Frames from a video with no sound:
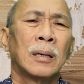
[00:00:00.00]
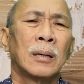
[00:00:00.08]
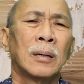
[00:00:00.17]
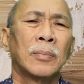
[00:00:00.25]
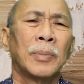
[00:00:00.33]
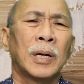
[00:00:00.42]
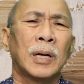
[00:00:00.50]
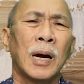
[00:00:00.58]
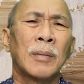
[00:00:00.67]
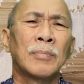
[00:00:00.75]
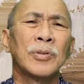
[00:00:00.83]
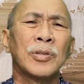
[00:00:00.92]

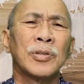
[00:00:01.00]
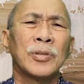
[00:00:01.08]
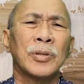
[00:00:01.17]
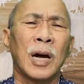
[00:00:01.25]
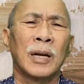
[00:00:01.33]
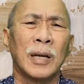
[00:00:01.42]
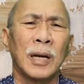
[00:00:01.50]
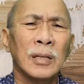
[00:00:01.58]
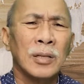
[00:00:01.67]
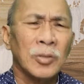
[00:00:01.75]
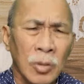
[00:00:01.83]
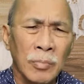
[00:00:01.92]
becomes an
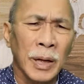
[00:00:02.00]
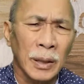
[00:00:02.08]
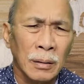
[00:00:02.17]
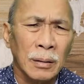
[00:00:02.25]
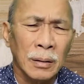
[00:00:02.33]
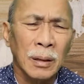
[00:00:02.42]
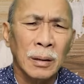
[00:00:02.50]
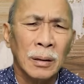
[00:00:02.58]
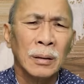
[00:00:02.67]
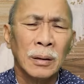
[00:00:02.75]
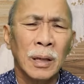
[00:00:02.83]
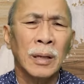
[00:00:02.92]
instrument
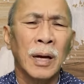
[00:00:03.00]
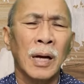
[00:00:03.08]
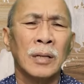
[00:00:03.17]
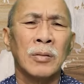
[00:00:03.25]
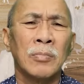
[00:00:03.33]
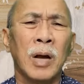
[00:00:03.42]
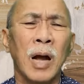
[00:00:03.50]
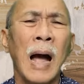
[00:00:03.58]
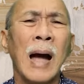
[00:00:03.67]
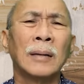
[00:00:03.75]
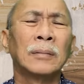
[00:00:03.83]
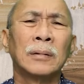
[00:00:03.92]
in the hands of
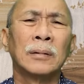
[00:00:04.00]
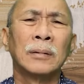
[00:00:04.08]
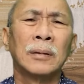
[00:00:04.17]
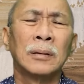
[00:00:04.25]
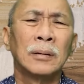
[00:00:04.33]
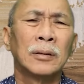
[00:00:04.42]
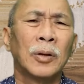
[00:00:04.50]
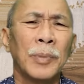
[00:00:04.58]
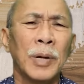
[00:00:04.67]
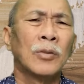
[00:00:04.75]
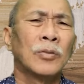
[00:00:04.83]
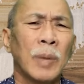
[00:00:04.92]
God to be
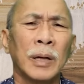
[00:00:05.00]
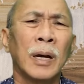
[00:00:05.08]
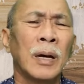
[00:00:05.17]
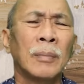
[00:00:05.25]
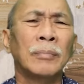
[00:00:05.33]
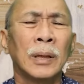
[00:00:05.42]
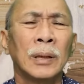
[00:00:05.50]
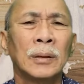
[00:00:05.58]
used by Him